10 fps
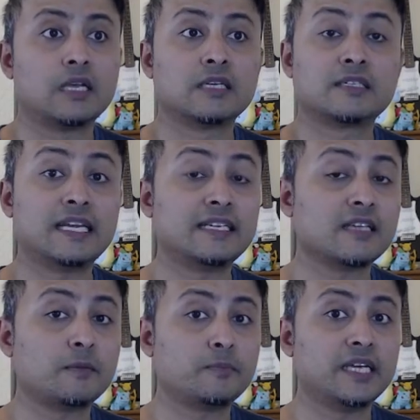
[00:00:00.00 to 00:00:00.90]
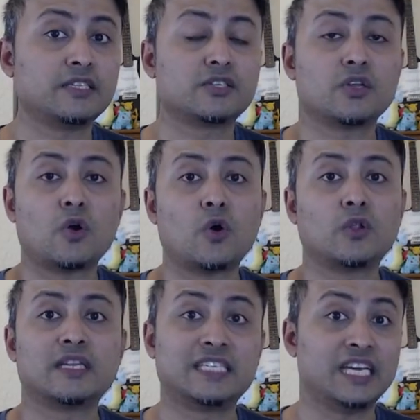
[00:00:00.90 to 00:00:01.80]
status updates on
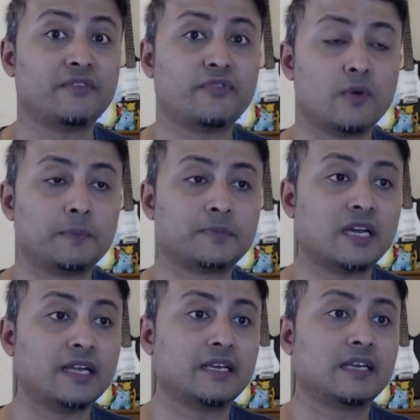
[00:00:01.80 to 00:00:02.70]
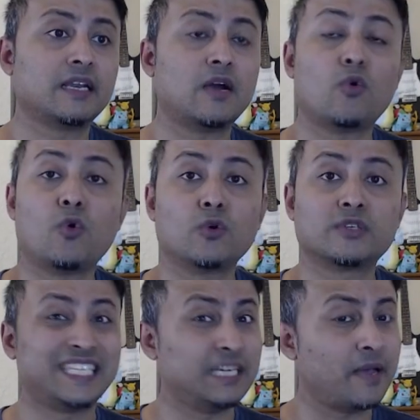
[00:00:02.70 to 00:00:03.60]
the TFO website or
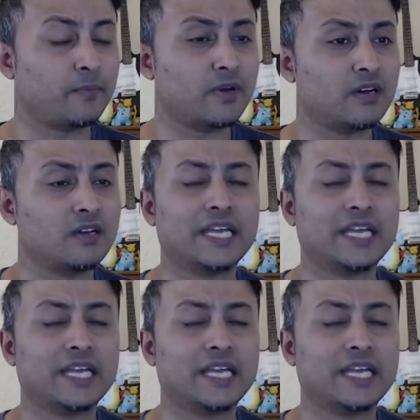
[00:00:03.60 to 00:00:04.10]
City Mapper.